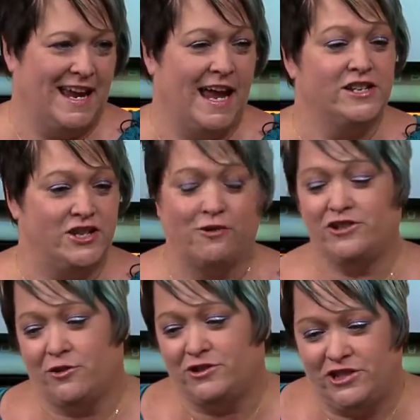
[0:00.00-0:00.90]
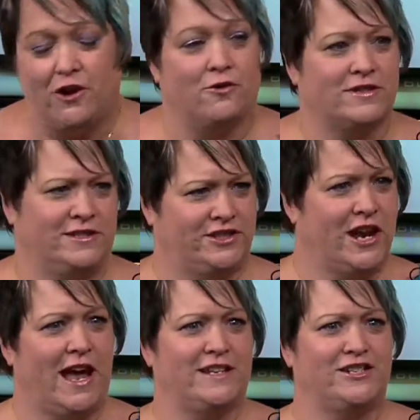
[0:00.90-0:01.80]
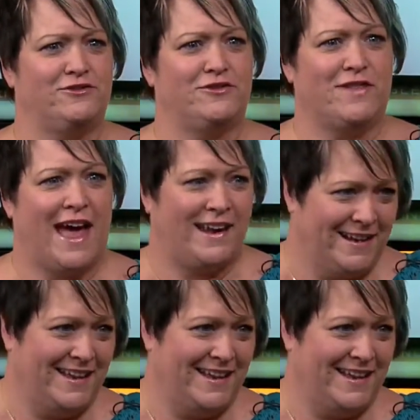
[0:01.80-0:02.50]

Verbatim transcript: and JoJo jokes, Chad, did you do that?